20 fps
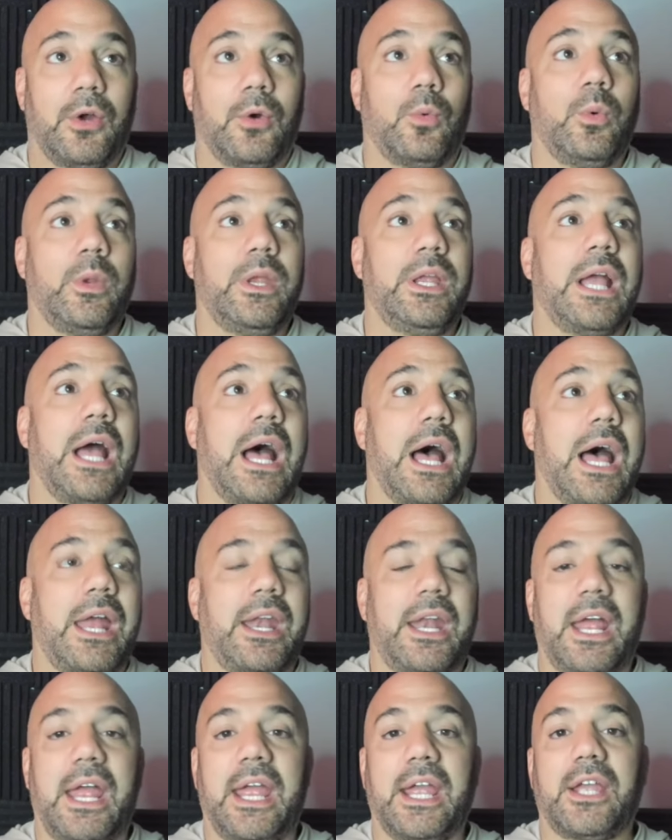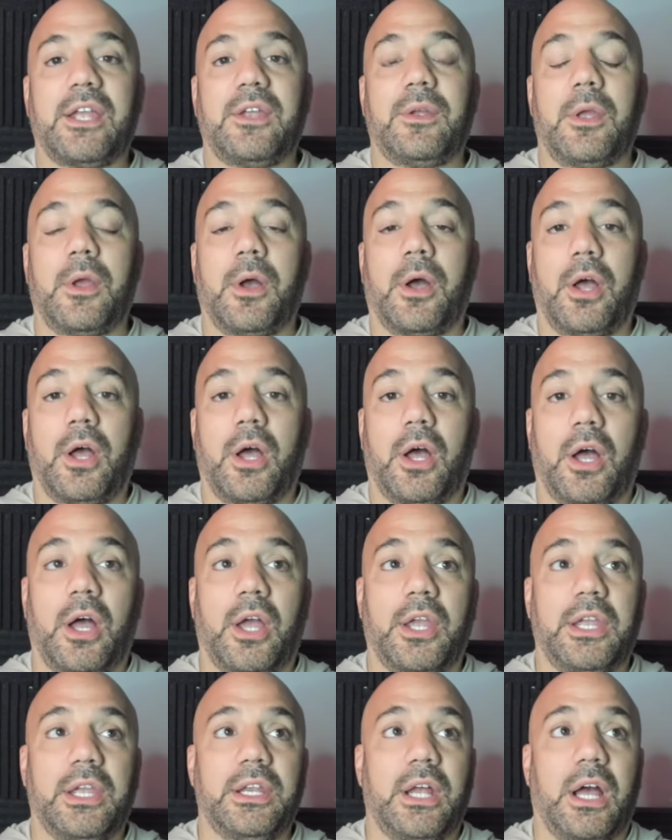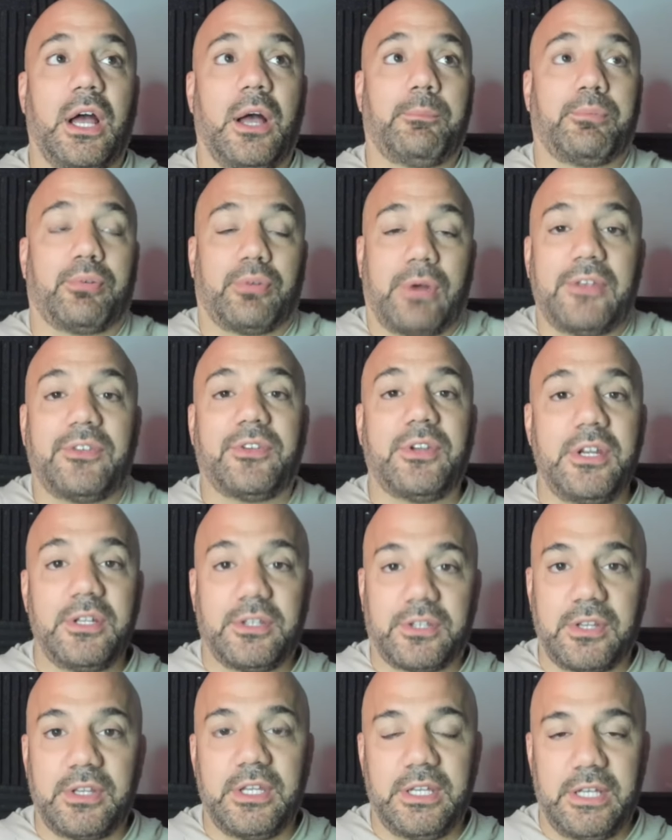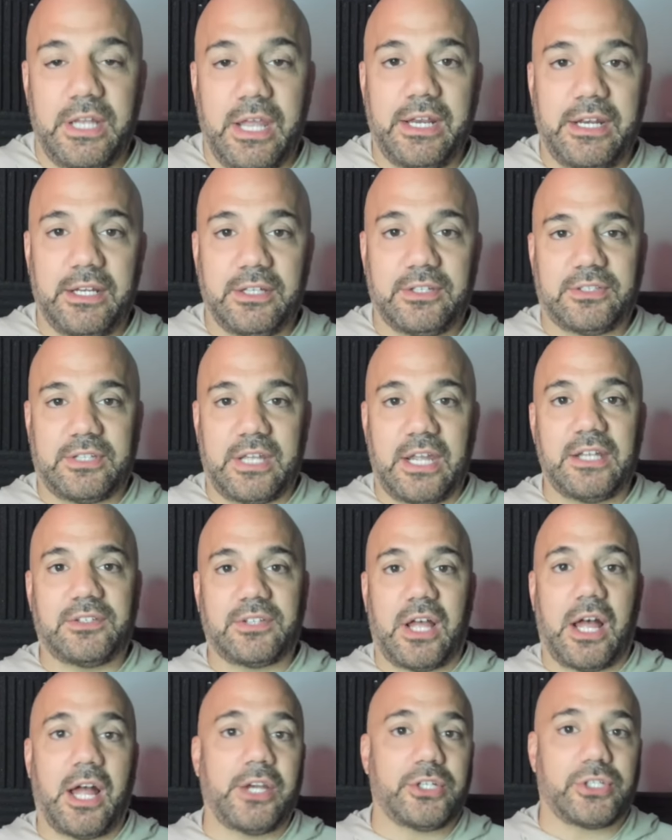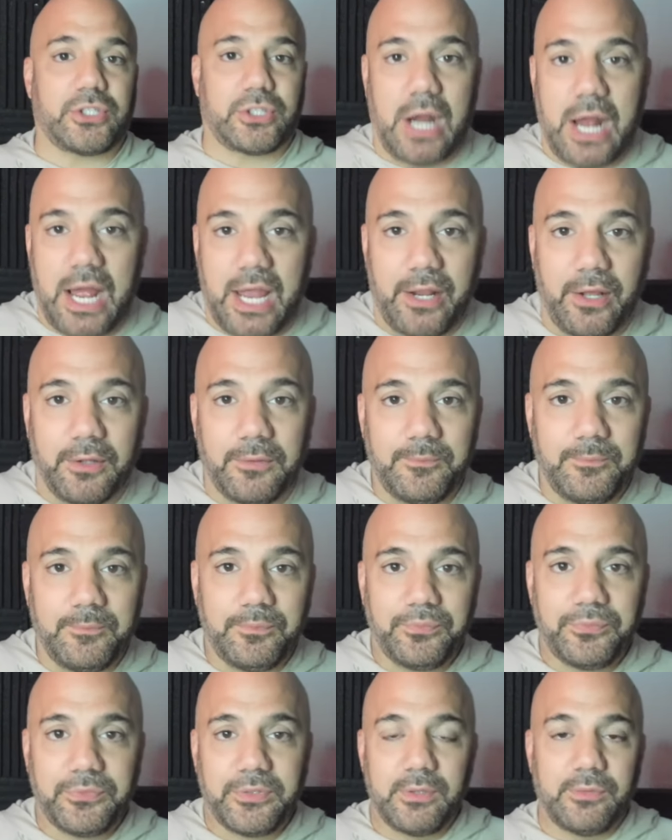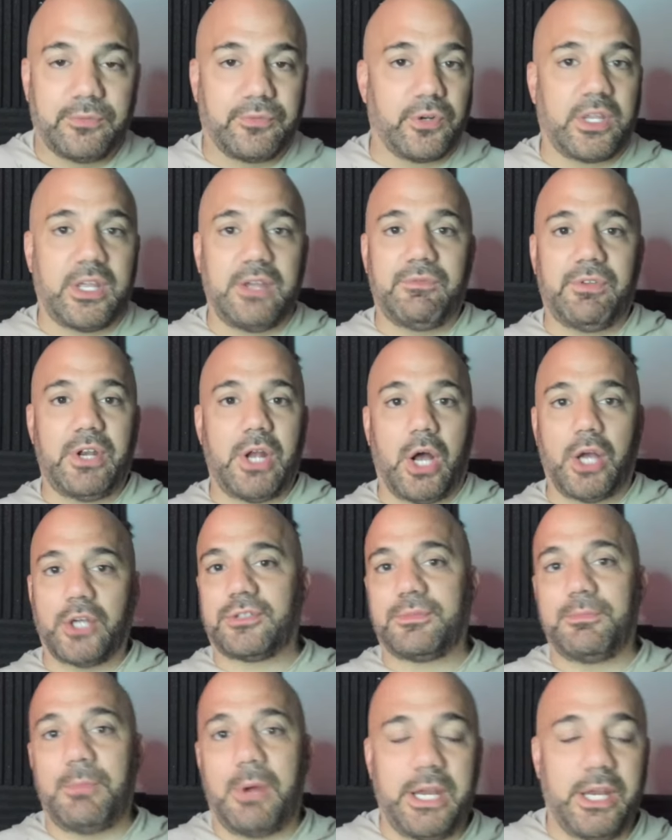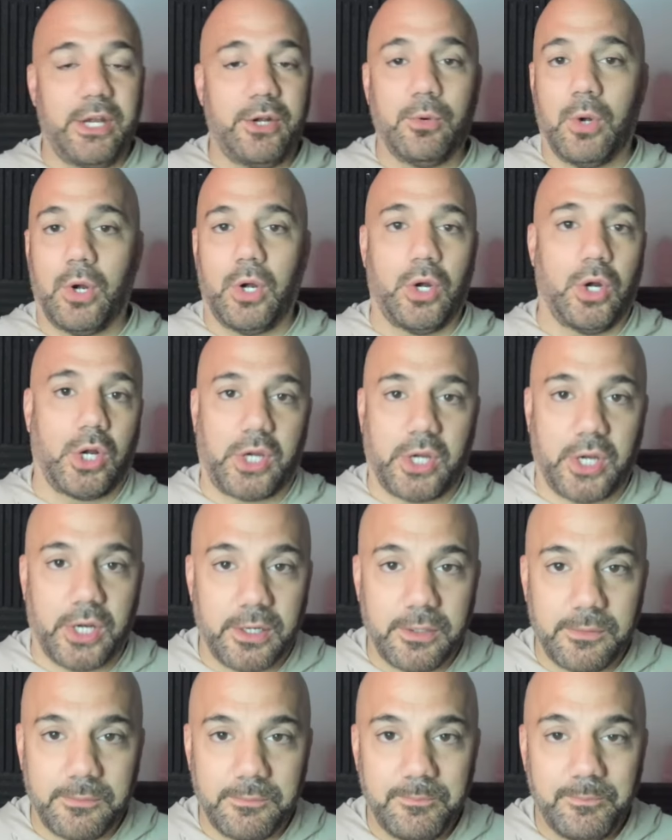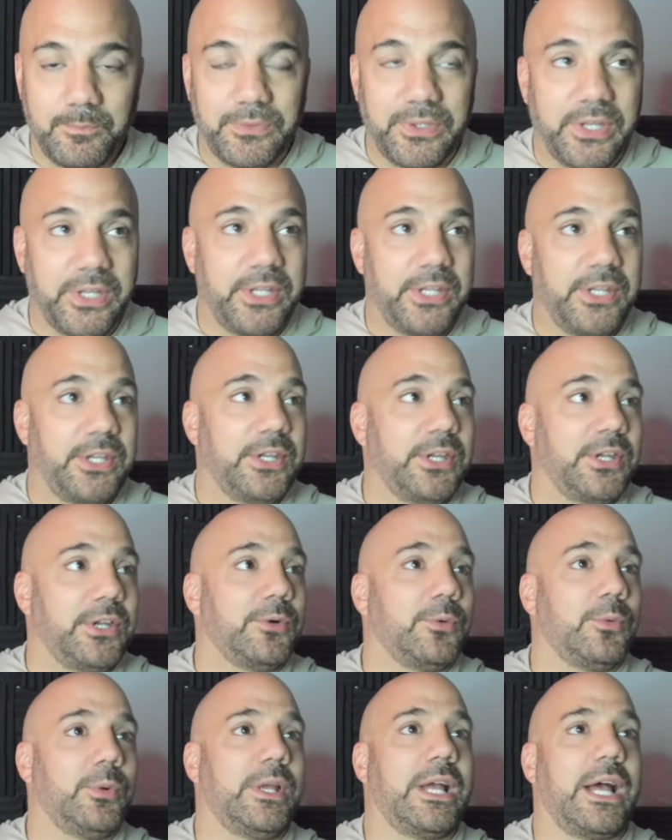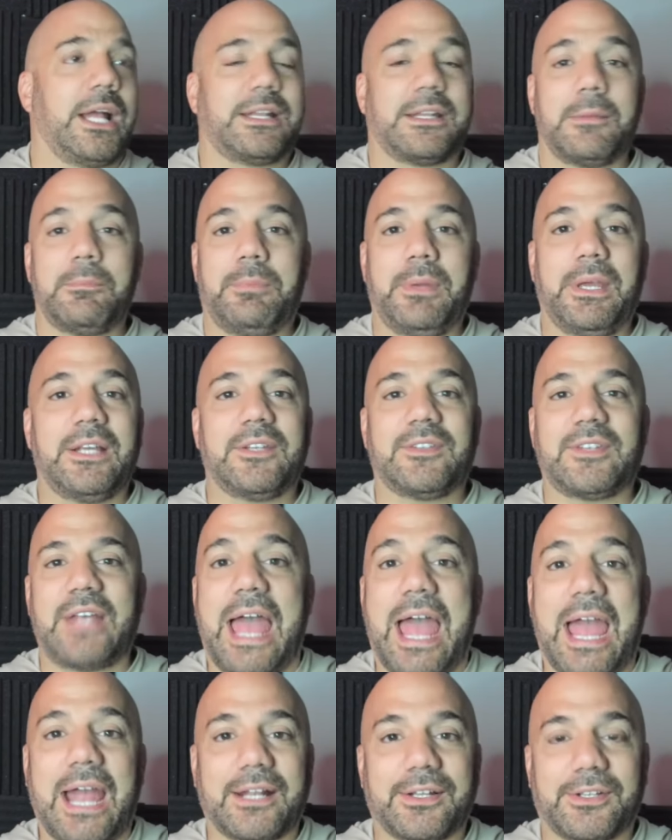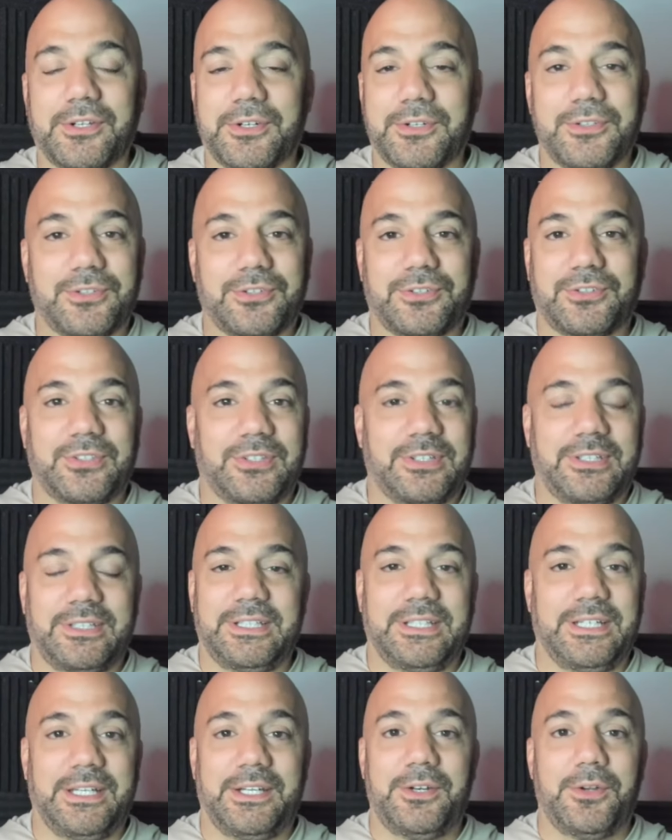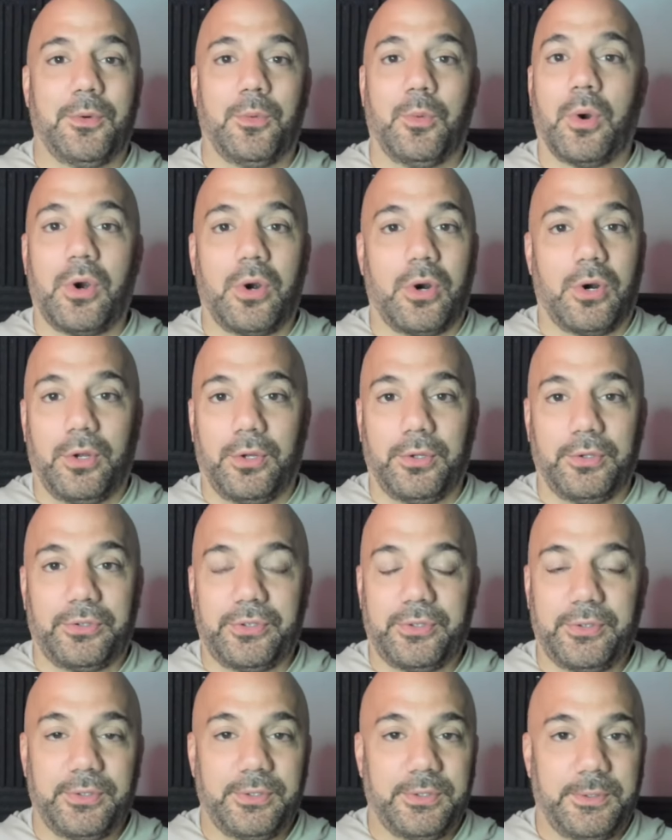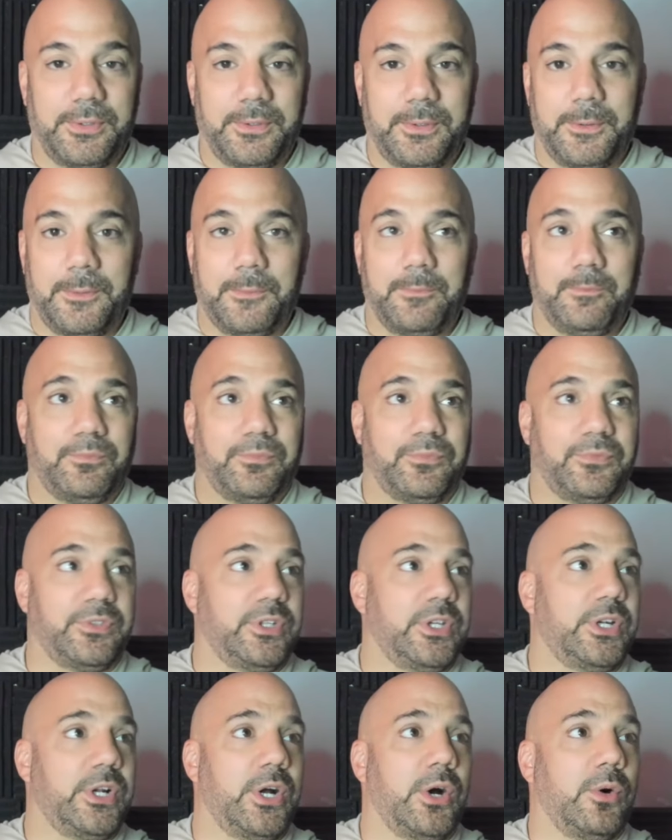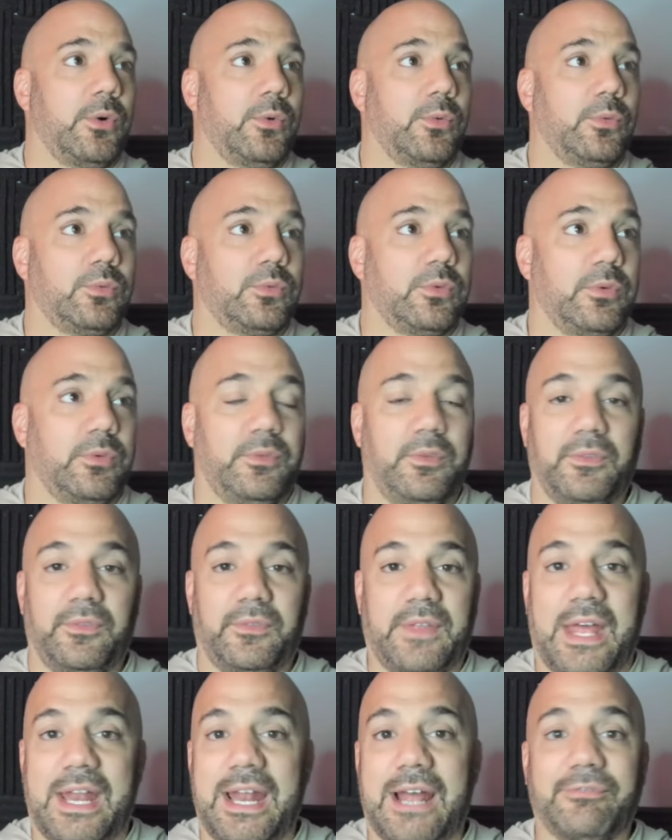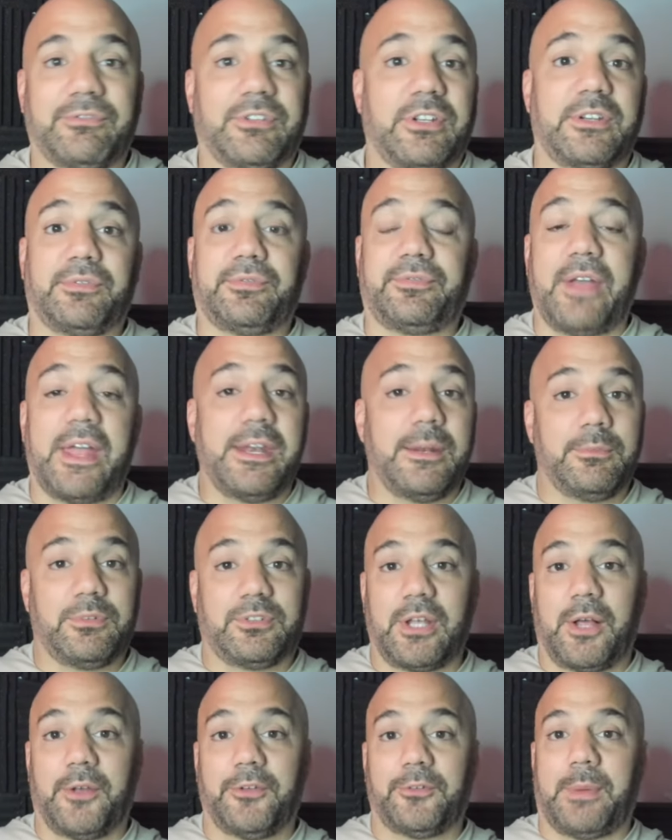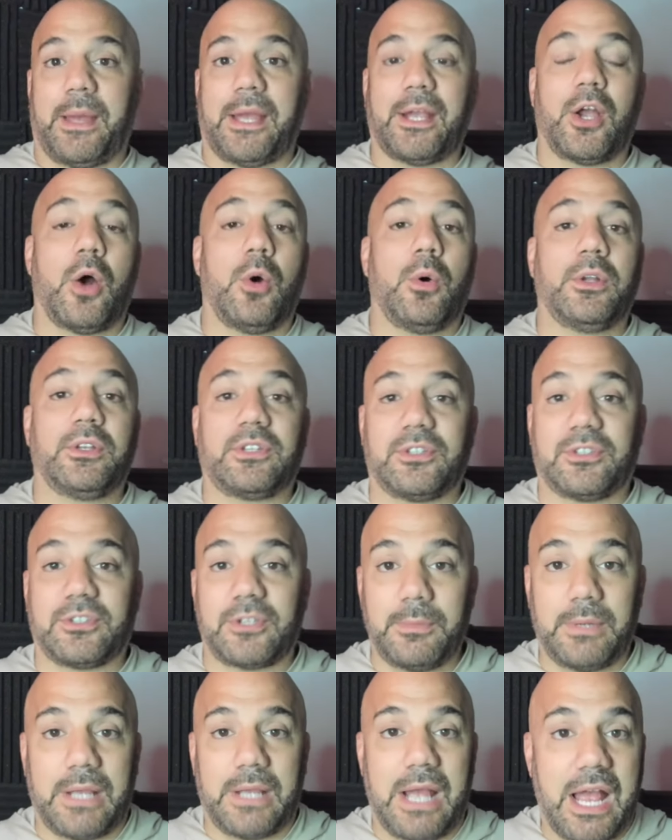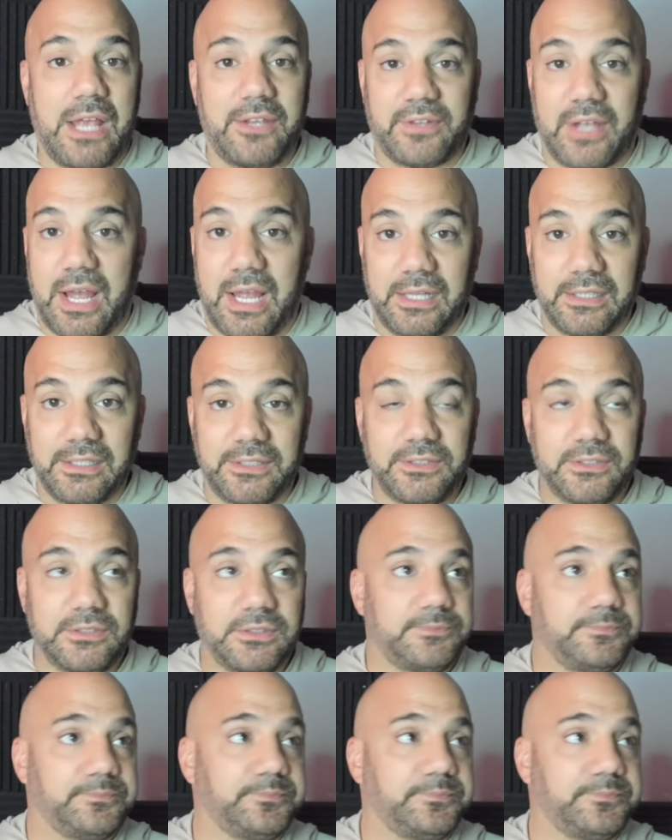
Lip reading: We got a president of the United States on trial for giving hush money to a hooker. We got the biggest actors in the world, you know, that have to defend themselves by going to some guy's island.